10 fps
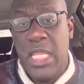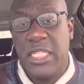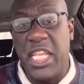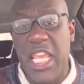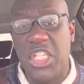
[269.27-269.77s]

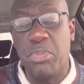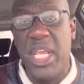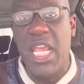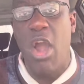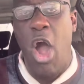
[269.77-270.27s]
Teach
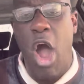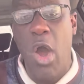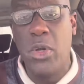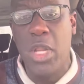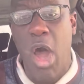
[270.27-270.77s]
me, oh
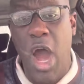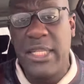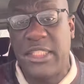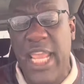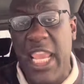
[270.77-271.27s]

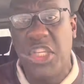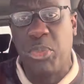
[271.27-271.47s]
Lord, teach